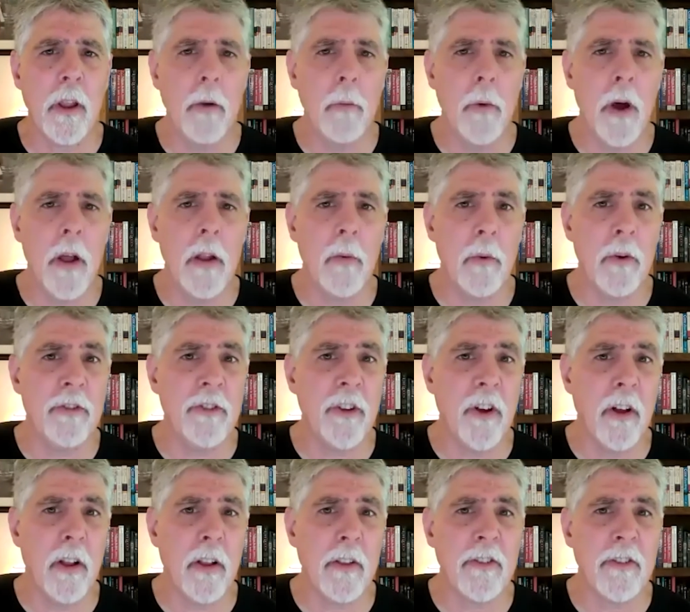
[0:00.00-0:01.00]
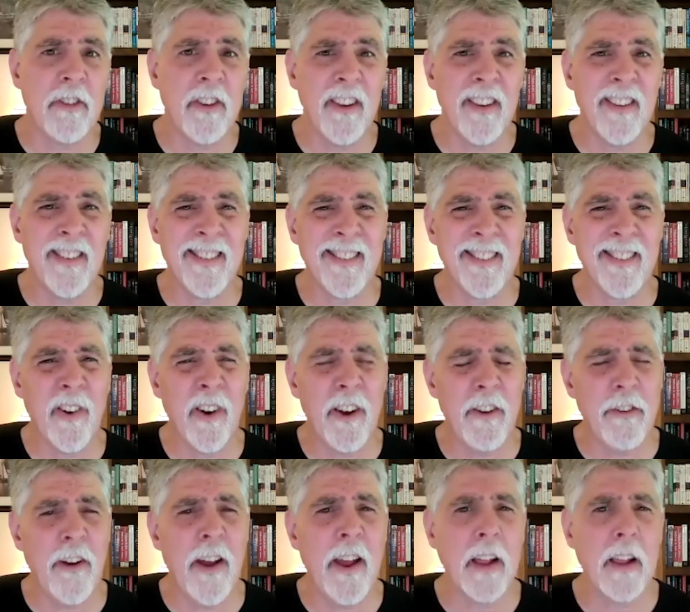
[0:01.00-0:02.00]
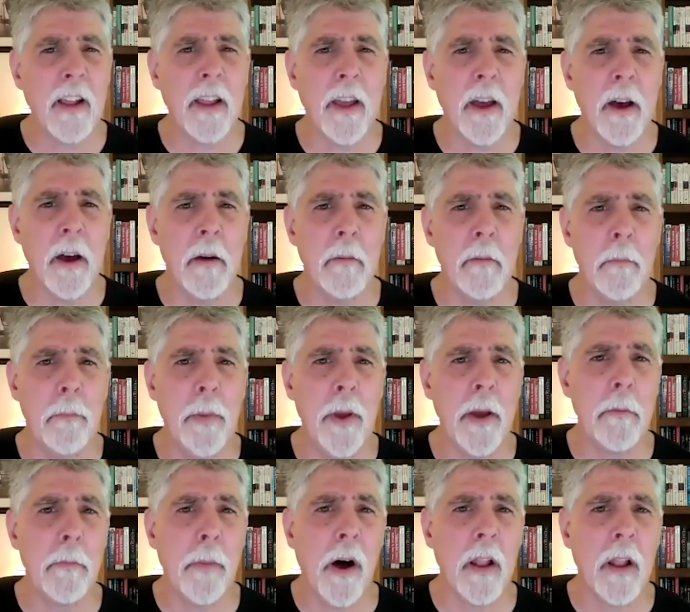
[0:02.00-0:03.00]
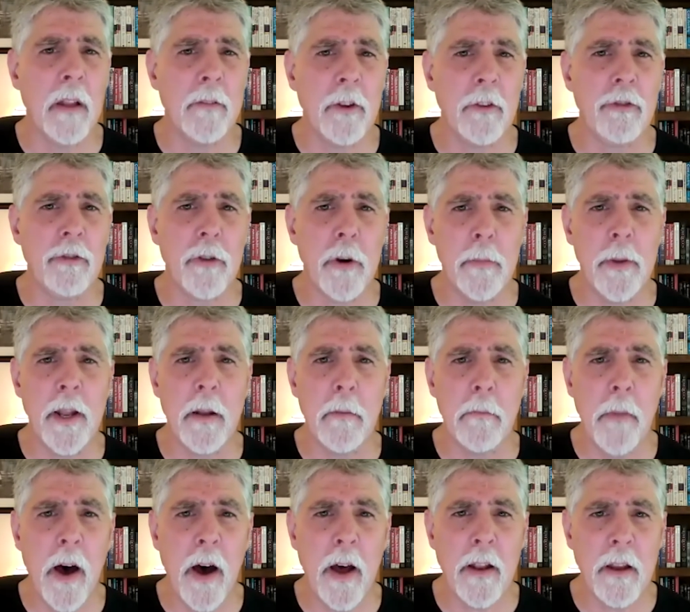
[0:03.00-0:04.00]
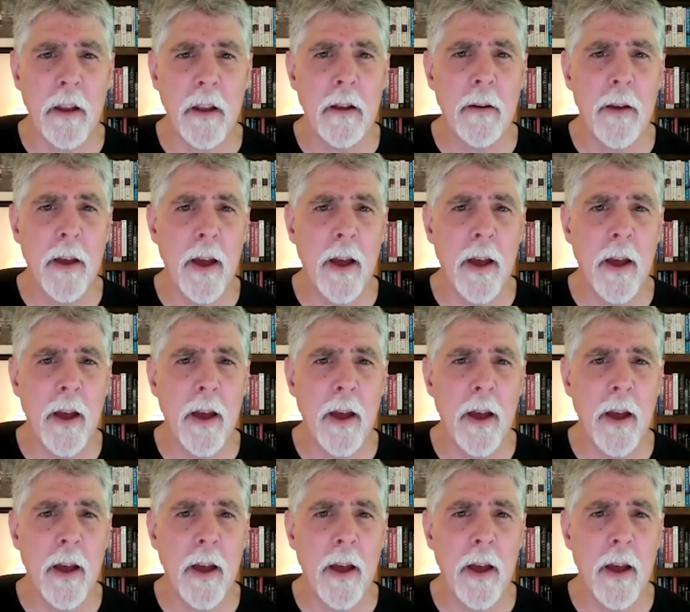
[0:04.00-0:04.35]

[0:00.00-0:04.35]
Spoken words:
what results is, quite frankly, a big ball of distributed mud.